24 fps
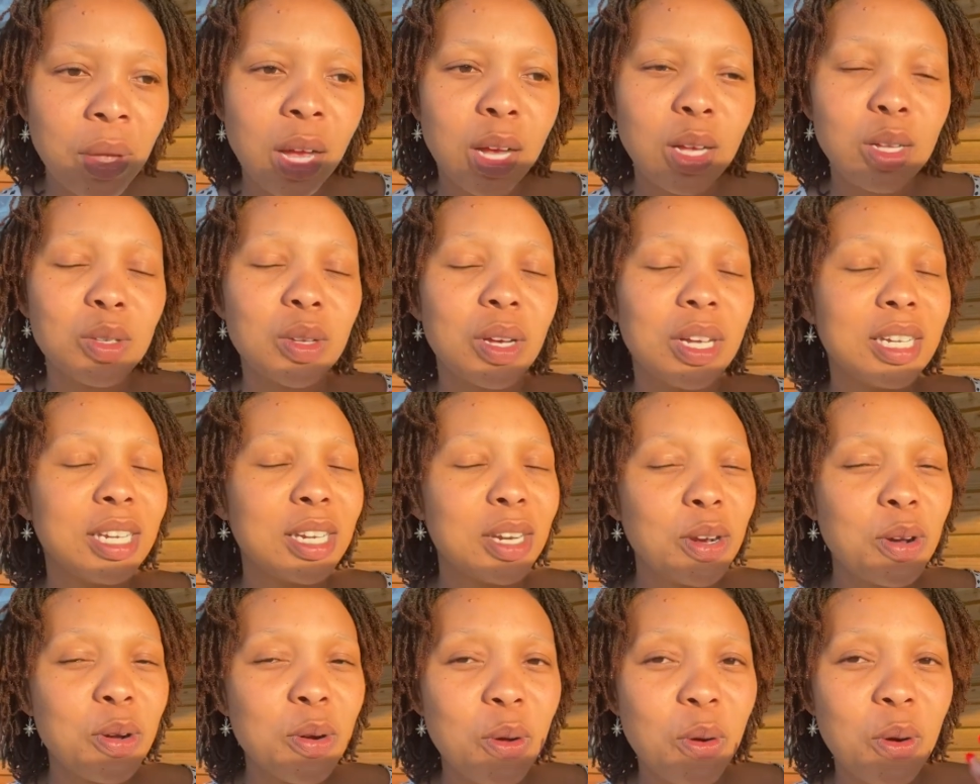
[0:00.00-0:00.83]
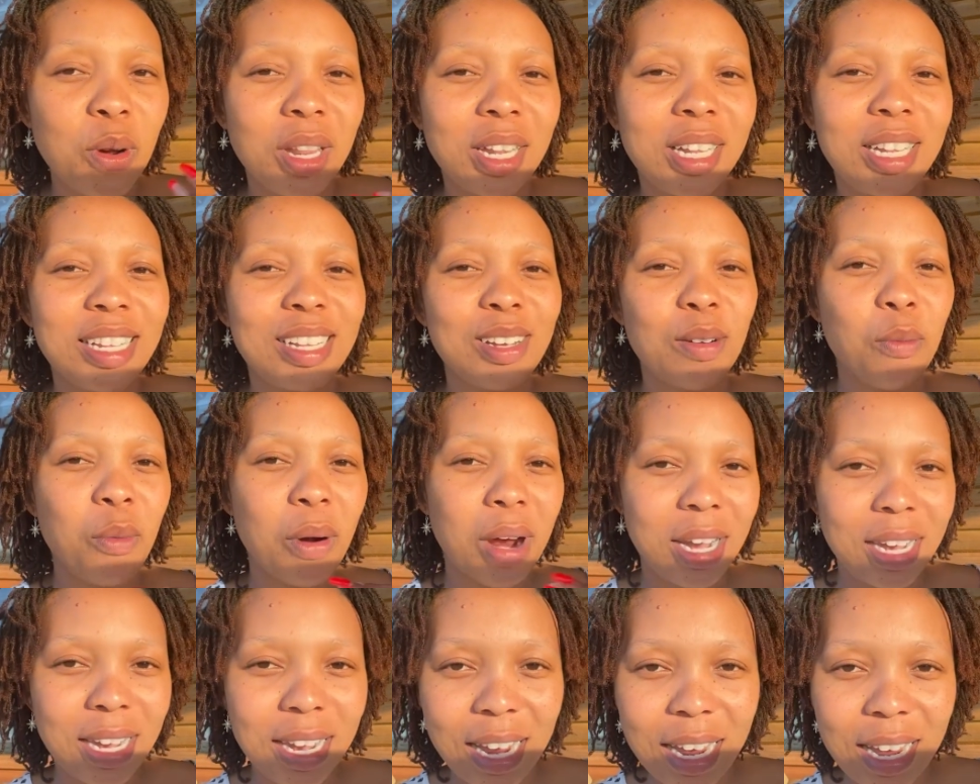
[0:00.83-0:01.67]
So I didn't know that
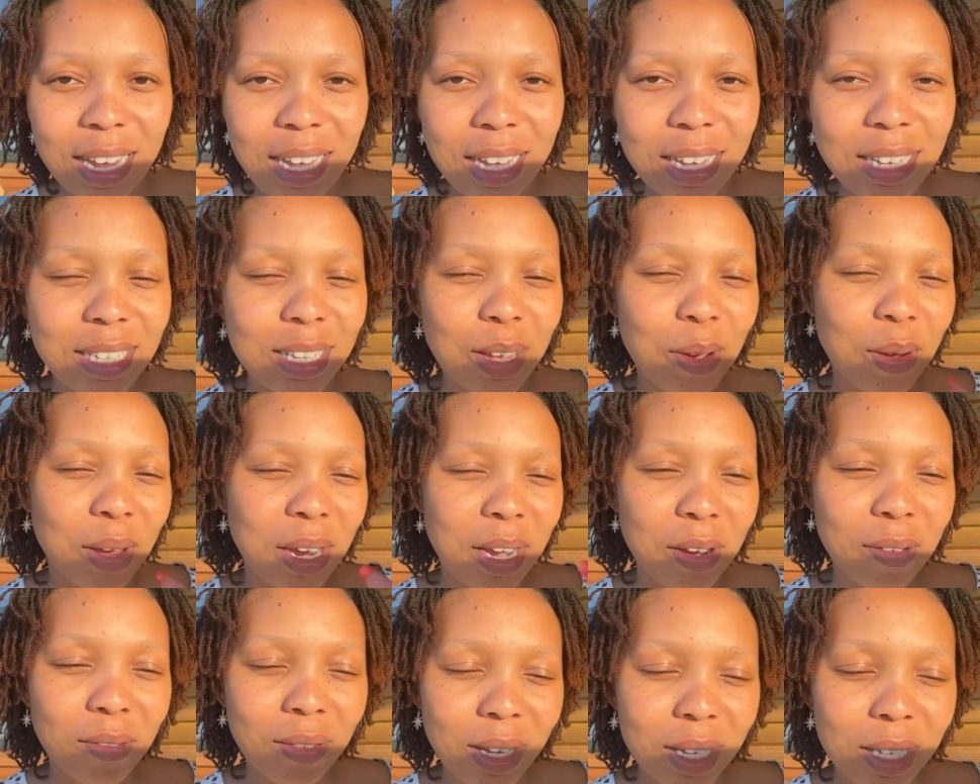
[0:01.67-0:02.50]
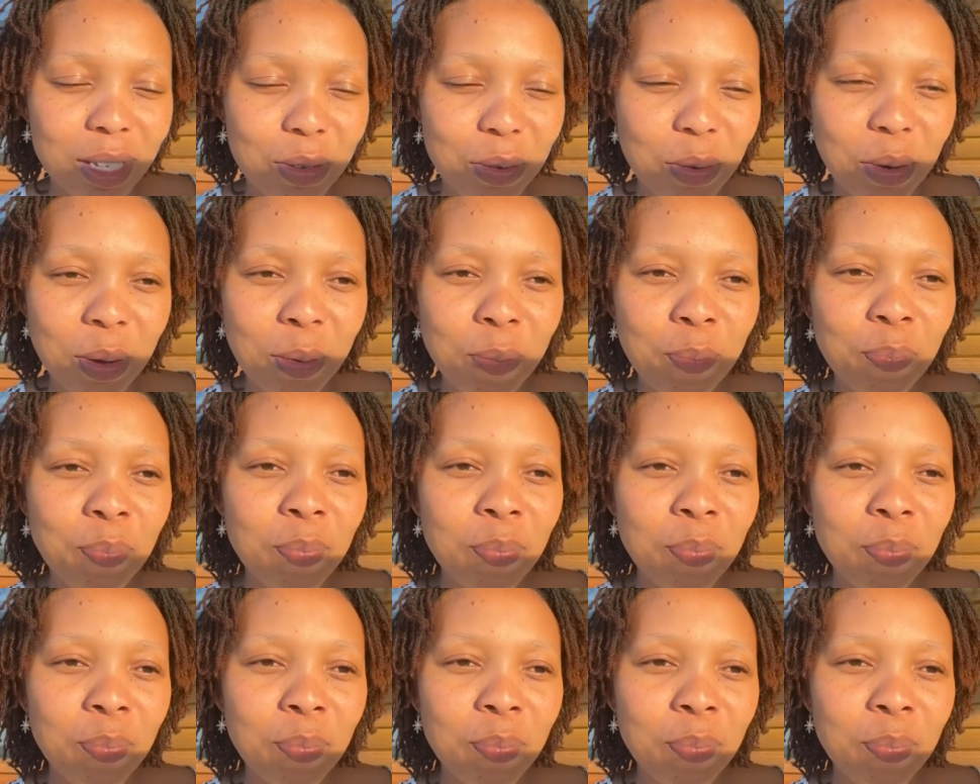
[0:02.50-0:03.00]
one day is our anniversary.